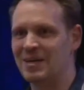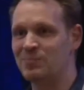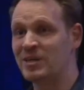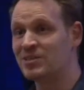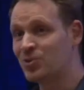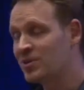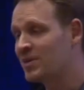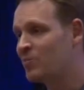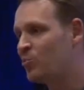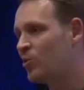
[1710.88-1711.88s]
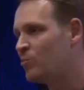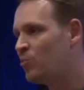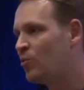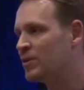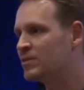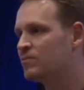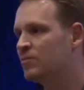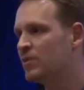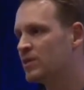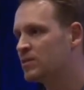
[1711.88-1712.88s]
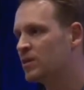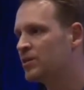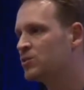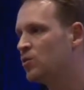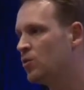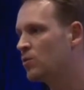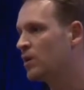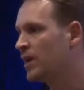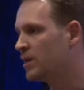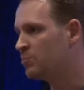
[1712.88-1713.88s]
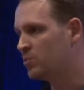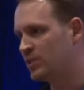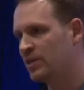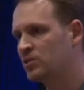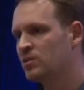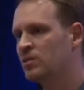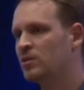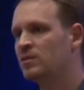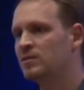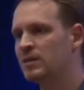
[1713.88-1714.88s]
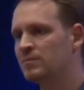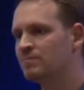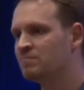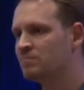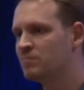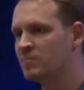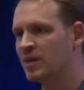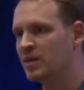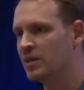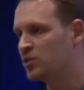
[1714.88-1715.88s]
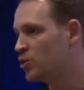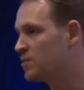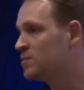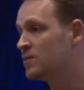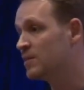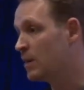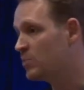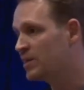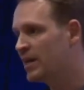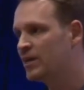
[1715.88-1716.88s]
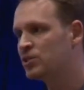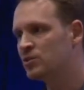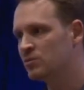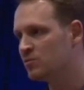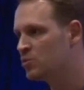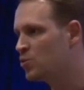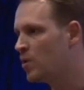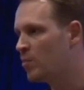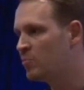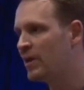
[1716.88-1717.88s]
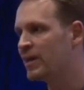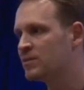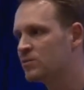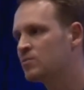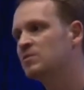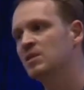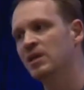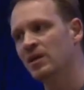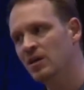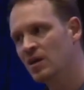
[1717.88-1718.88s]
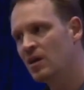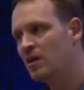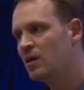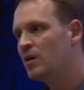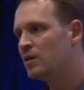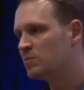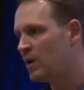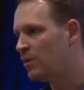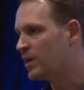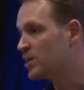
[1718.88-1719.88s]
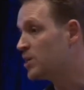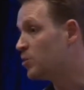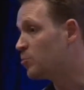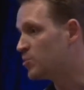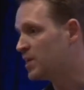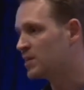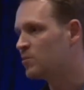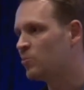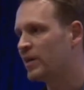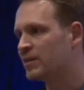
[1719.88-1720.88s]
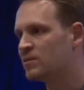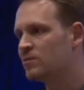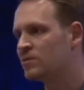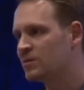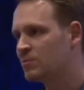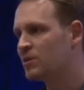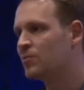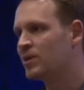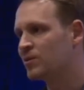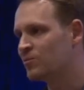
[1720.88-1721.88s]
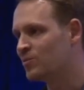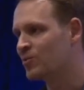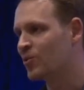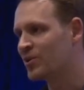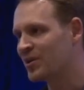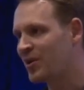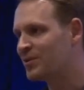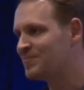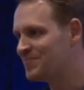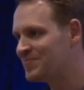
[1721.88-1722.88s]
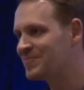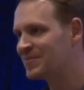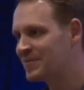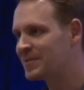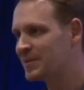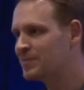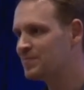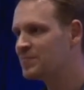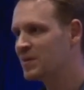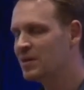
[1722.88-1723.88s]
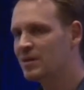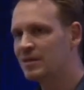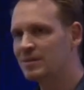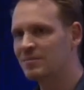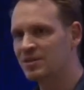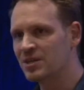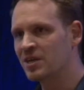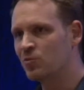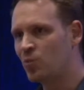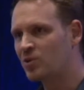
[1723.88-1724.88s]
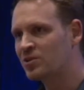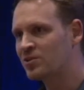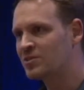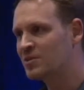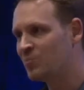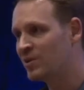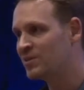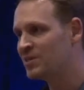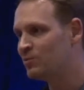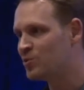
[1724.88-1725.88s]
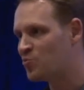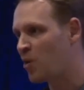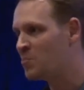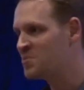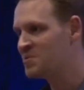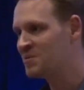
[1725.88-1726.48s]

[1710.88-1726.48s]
But it's certainly an important point when we are starting to look at potential adjustment application to our plants to see how it actually could protect the plants. So it's something we're working on. Yeah. I think in water, stability would drop